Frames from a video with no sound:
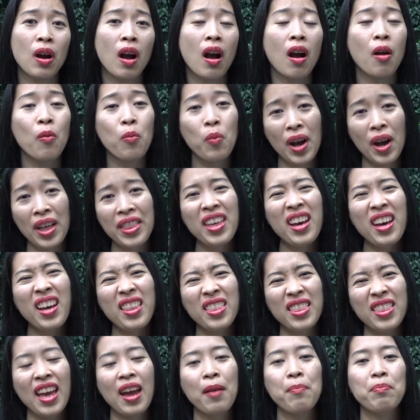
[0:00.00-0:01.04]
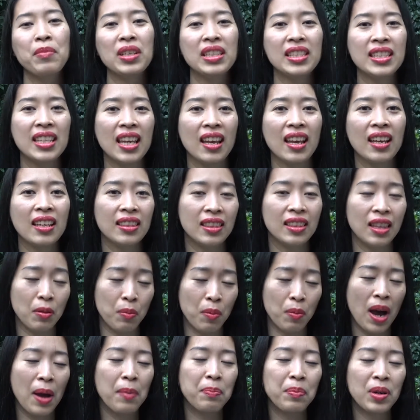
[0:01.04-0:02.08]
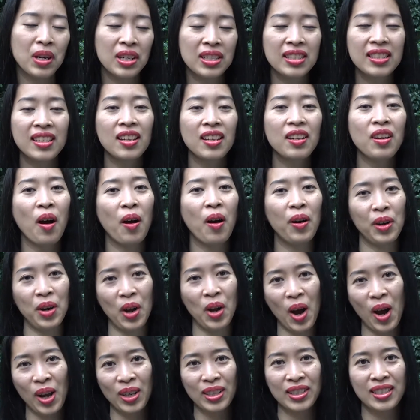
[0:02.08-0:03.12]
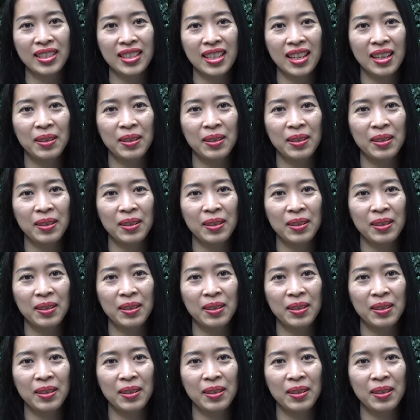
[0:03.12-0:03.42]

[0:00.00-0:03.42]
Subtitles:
whether they're meeting the right person or not.